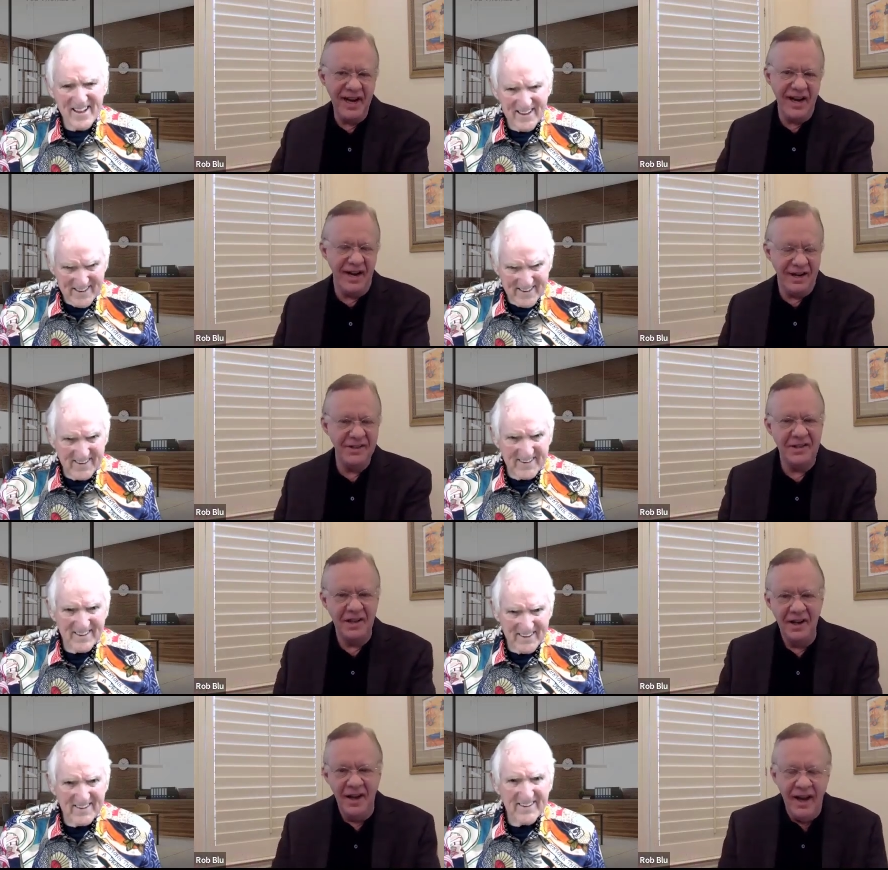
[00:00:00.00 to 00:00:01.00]

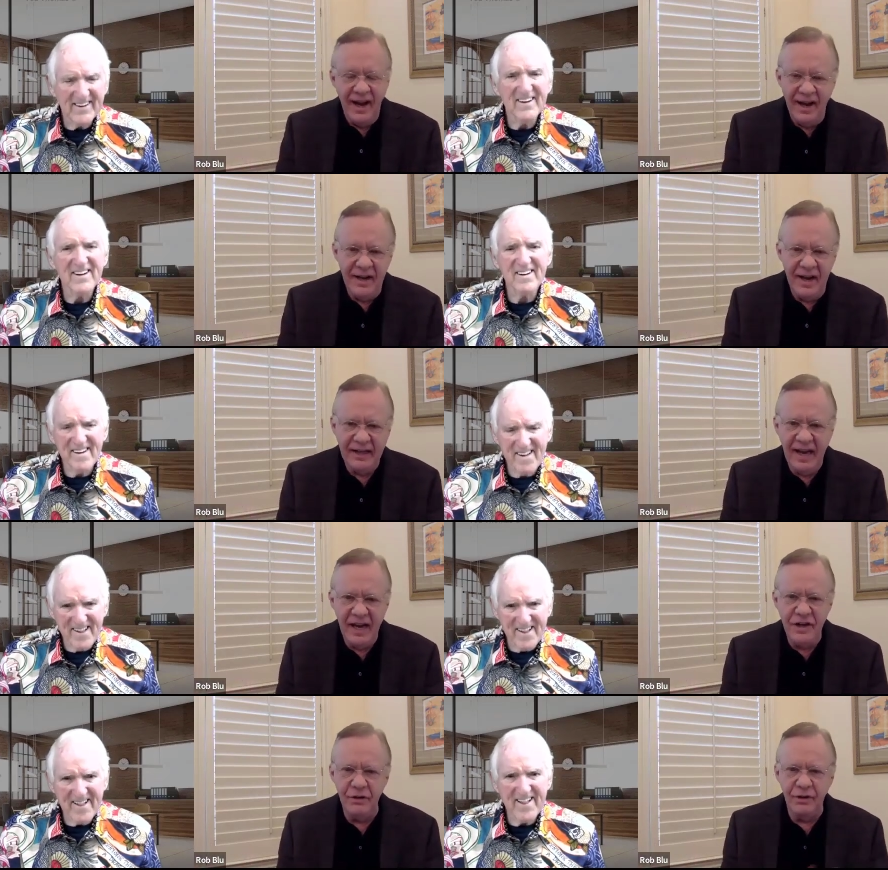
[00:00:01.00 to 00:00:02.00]
Speaker 1: deeds. And
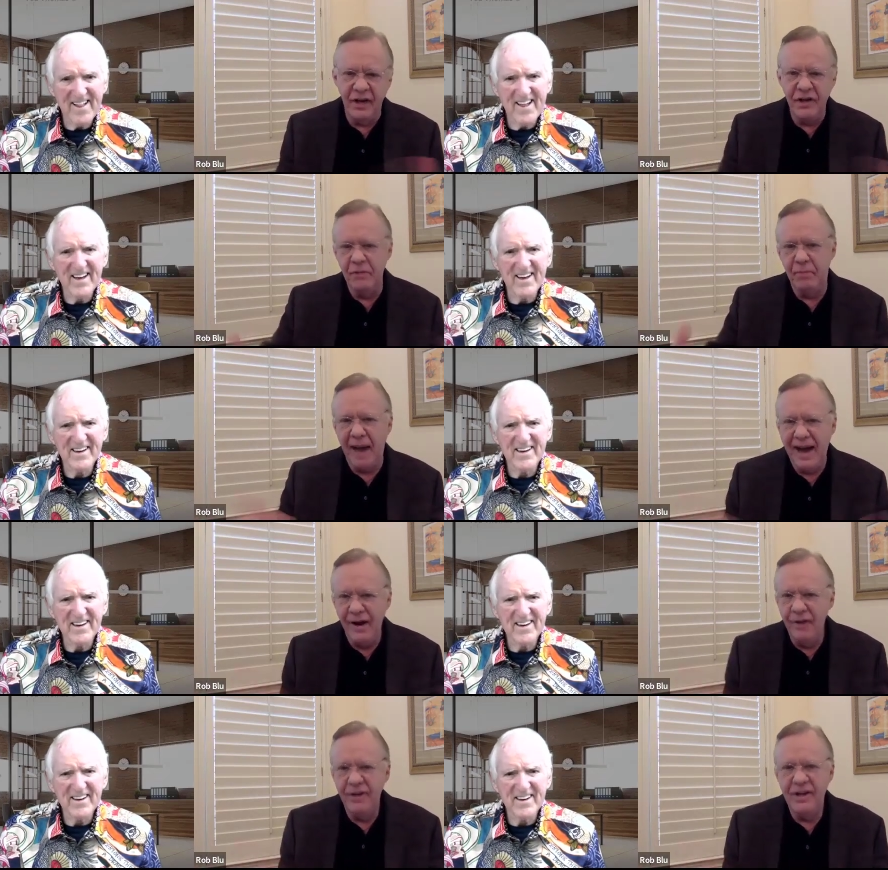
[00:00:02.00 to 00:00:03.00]
can you buy
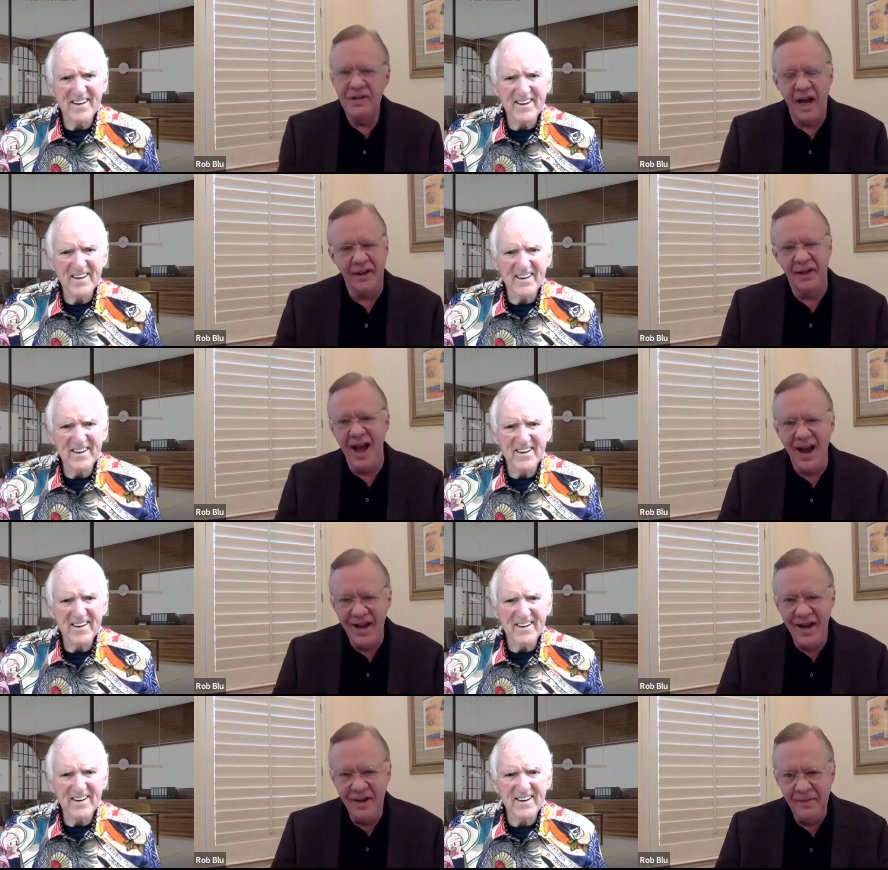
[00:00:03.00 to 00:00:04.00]
all these
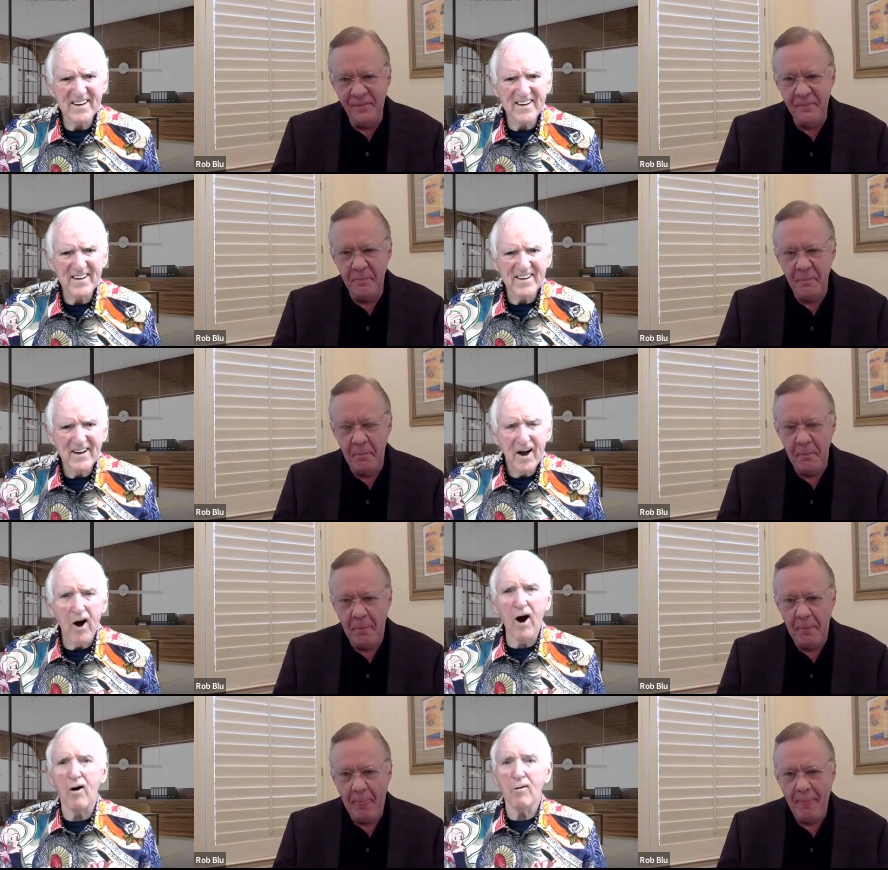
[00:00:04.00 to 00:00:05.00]
Speaker 2: online?
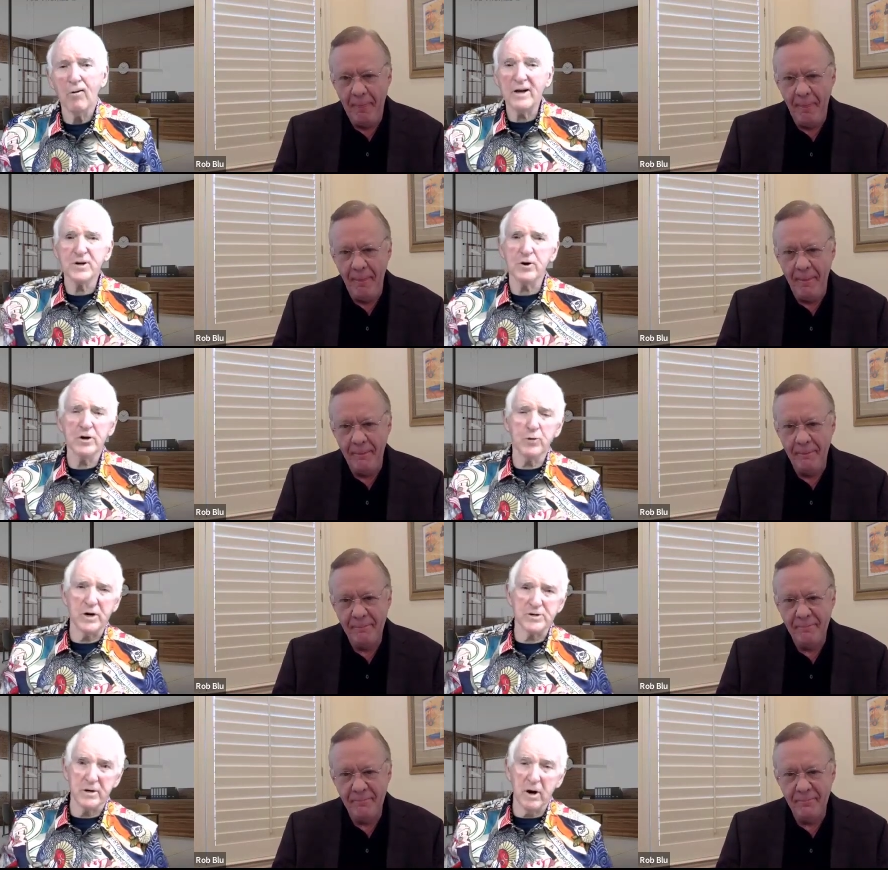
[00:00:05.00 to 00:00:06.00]
Oh, well, that's a good
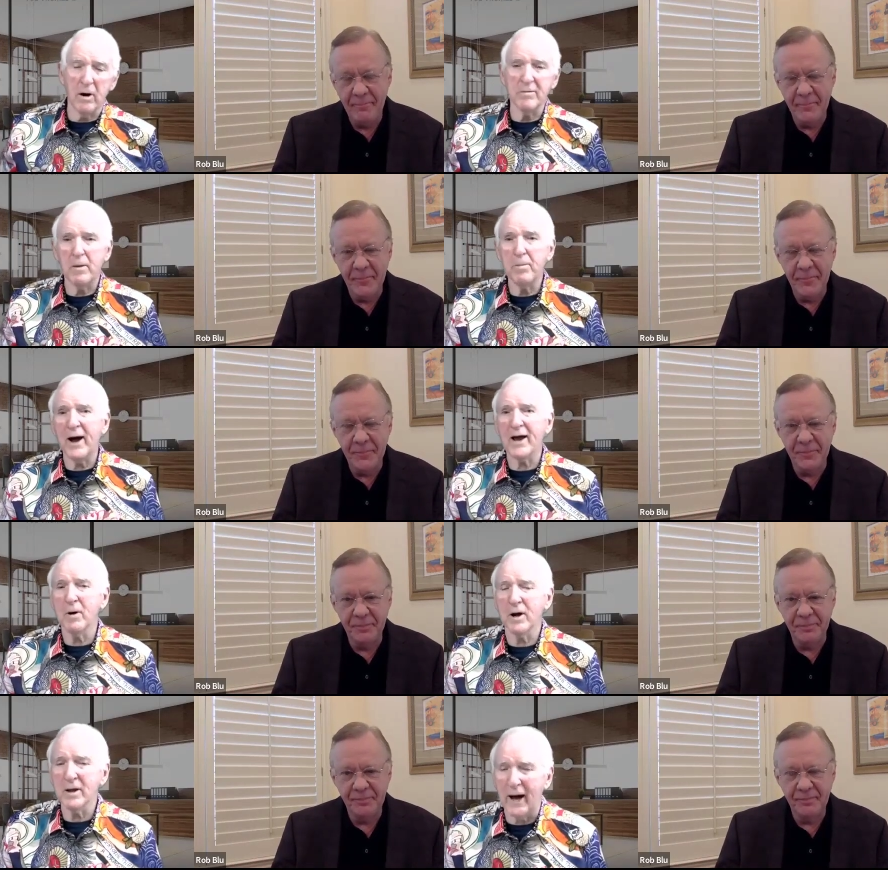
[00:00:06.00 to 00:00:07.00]
question. Oh, now buying
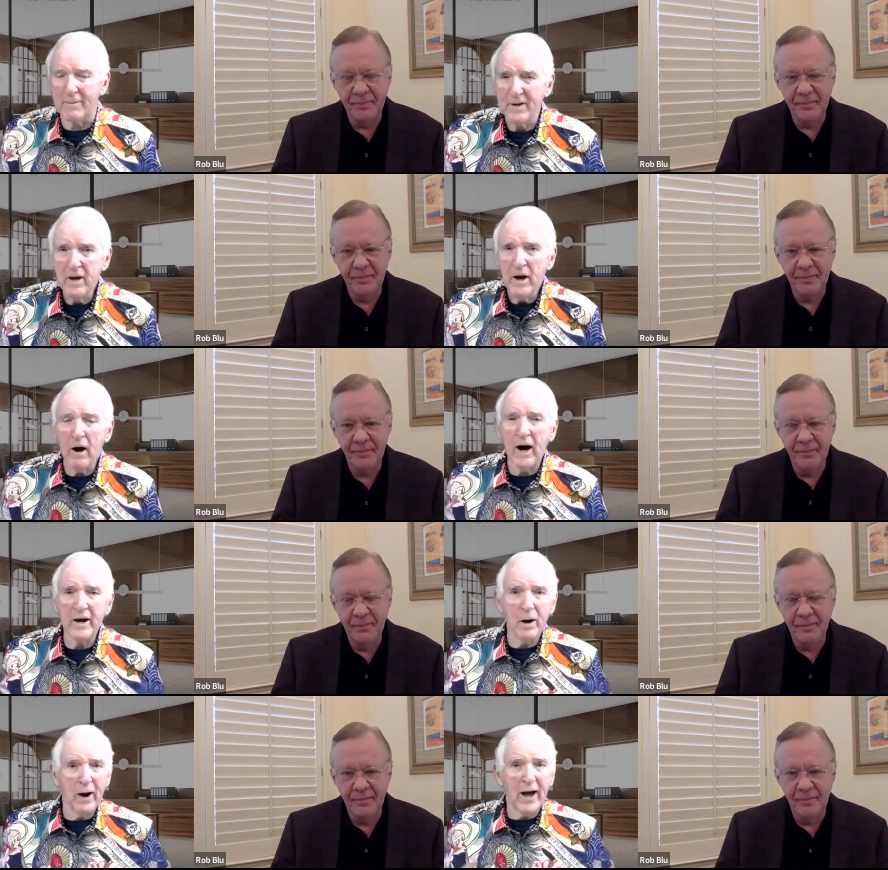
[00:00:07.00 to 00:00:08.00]
them online. All
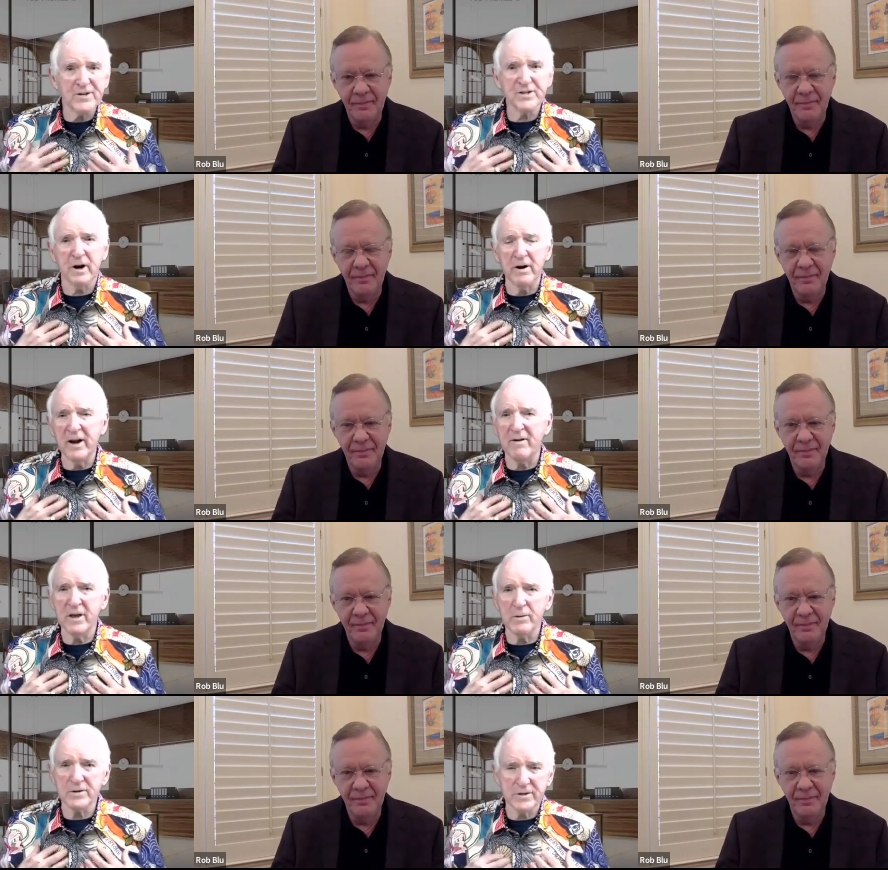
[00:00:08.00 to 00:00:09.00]
right. Now, when I started,
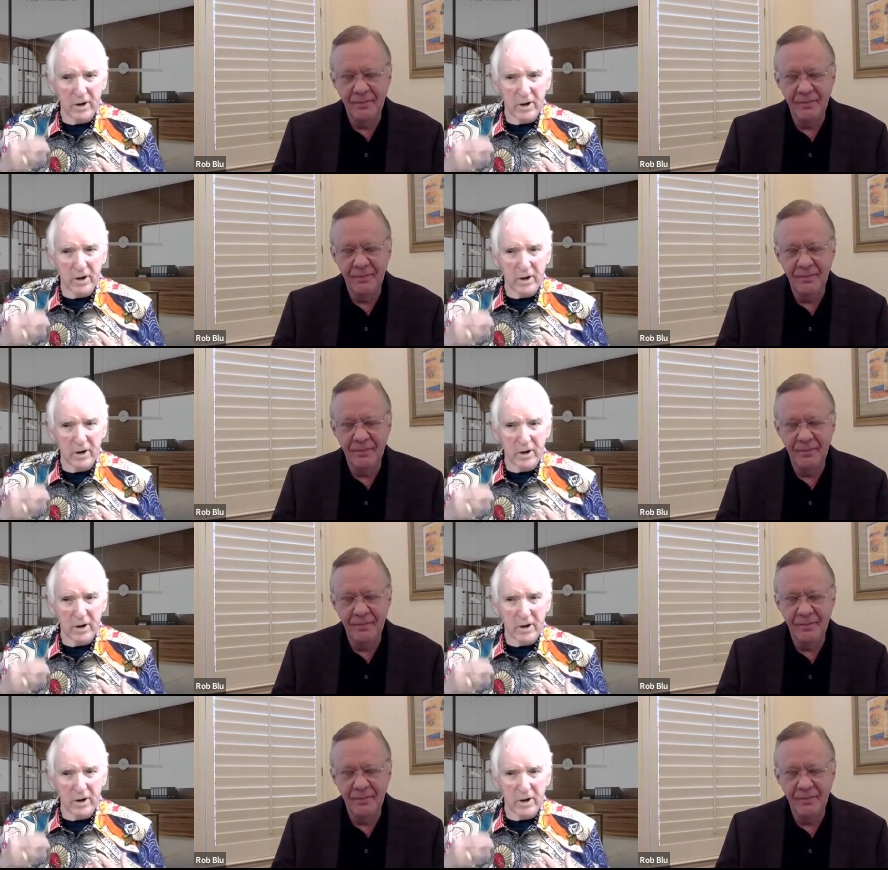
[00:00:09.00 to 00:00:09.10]
everything was,